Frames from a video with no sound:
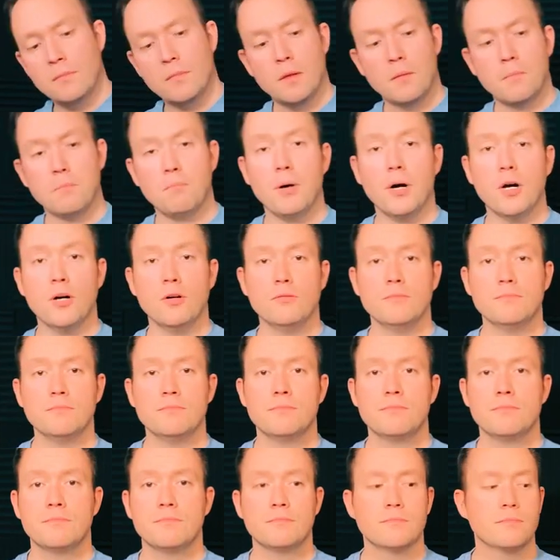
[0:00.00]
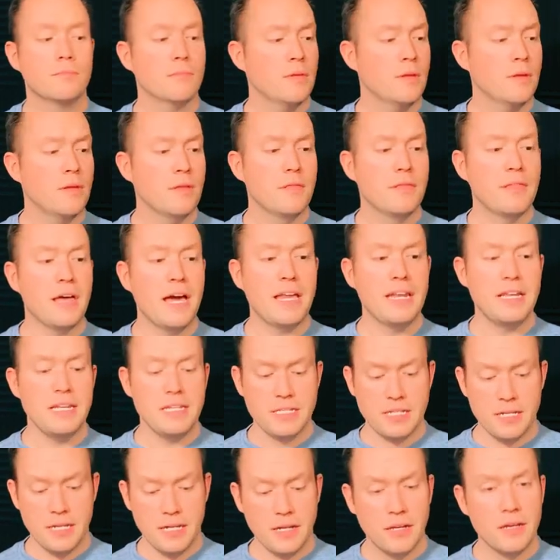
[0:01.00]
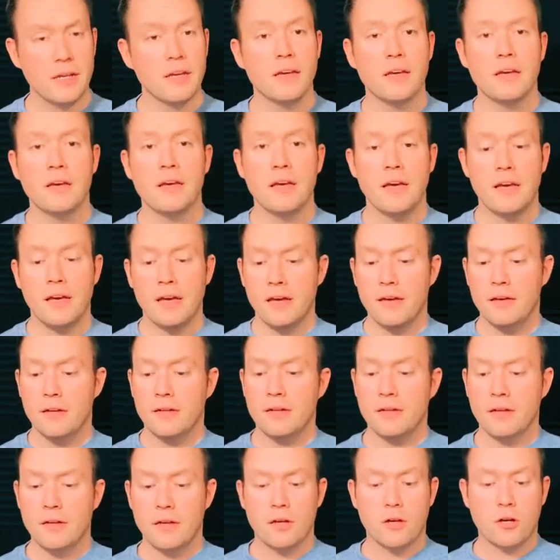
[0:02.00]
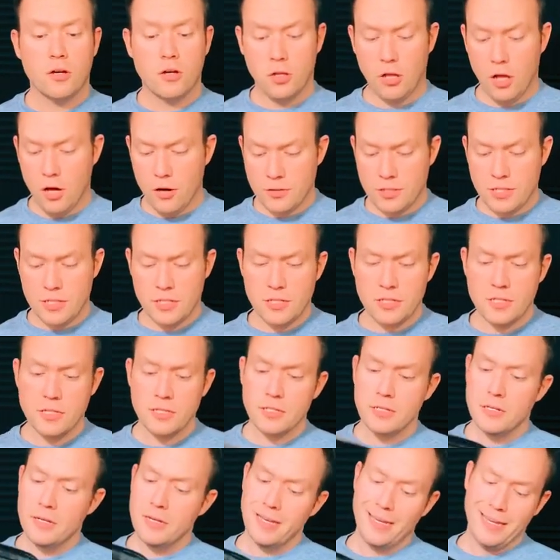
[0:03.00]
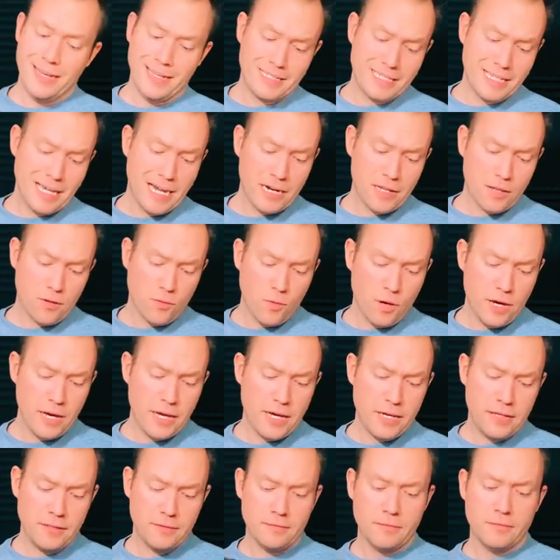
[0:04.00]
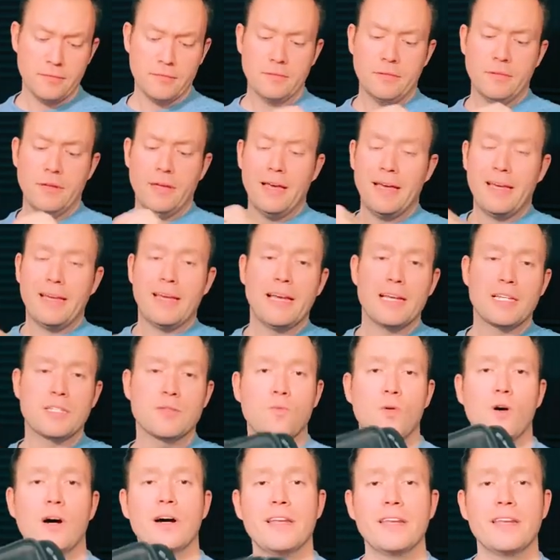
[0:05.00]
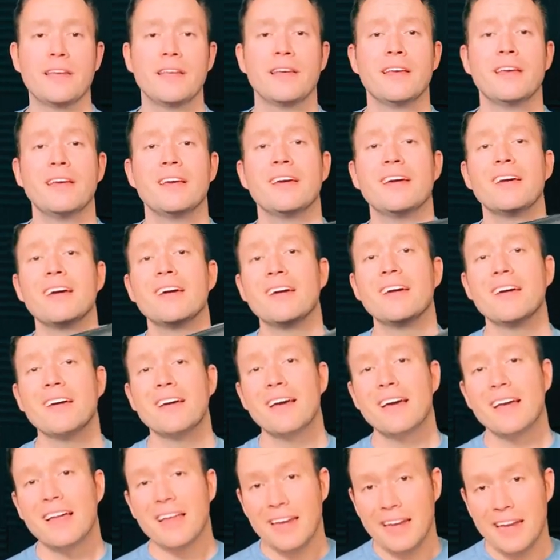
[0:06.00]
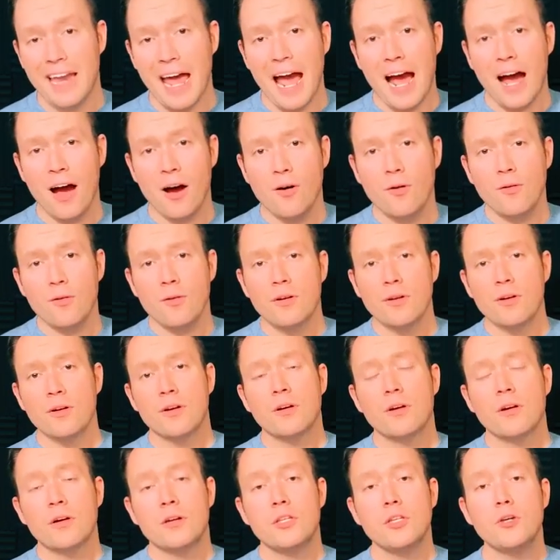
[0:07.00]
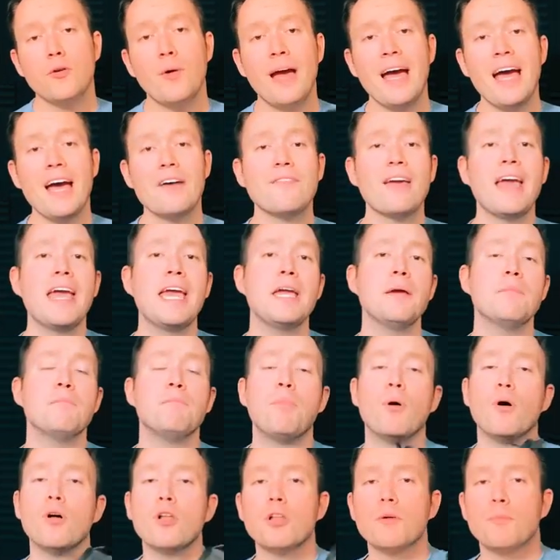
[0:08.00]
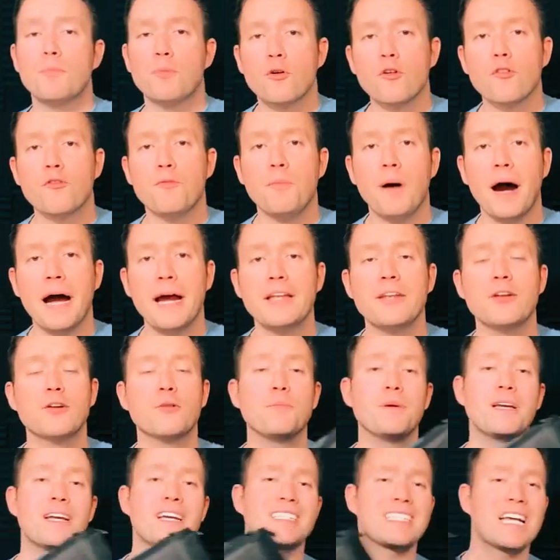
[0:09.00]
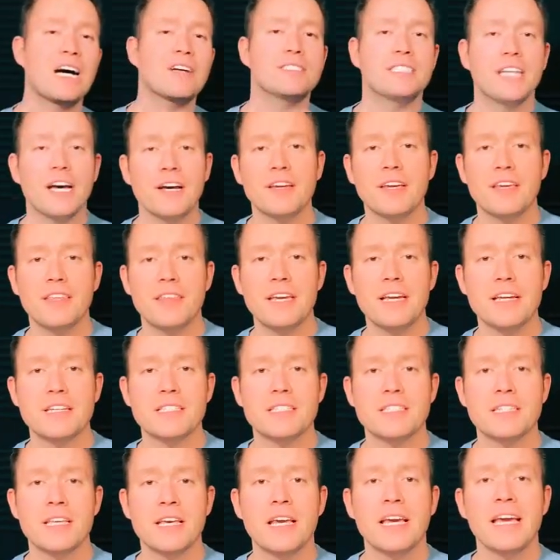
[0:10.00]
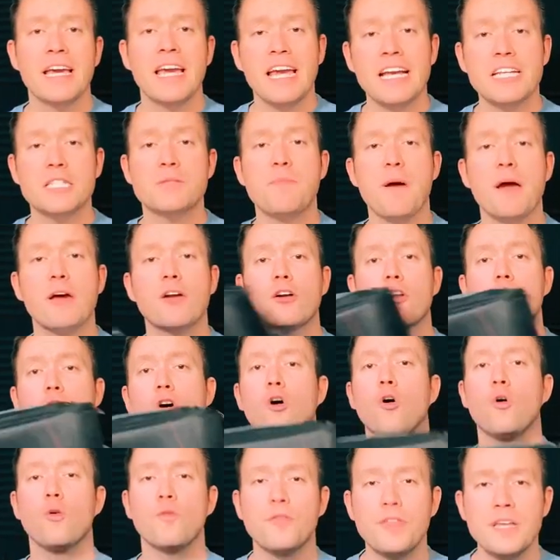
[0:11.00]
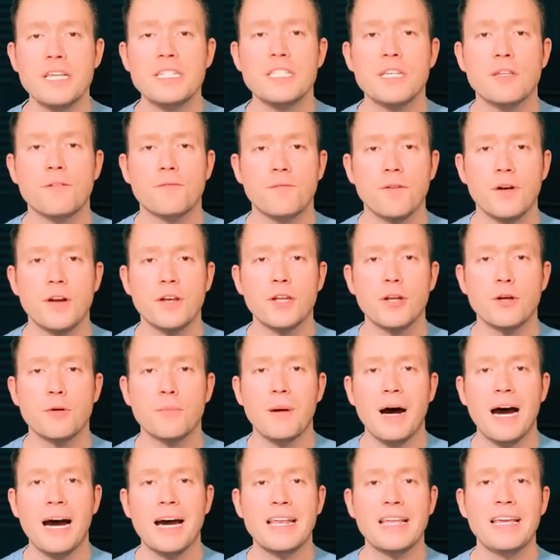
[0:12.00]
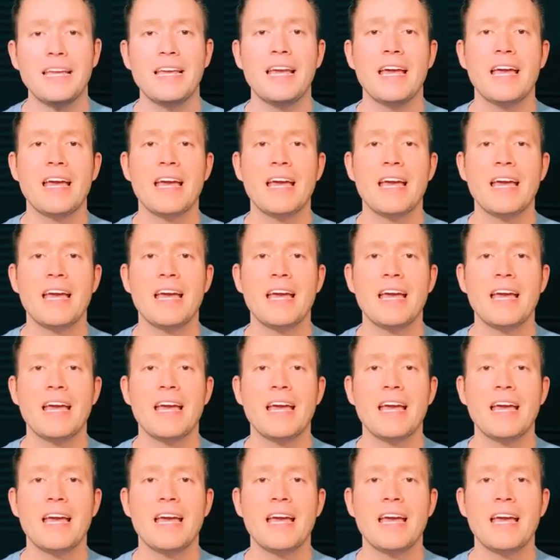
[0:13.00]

Boom. That easy. Closes, it's out of the way, and guess what? Now you have a bulletproof binder, because I'll tell you this, it's better to hold this in front of your body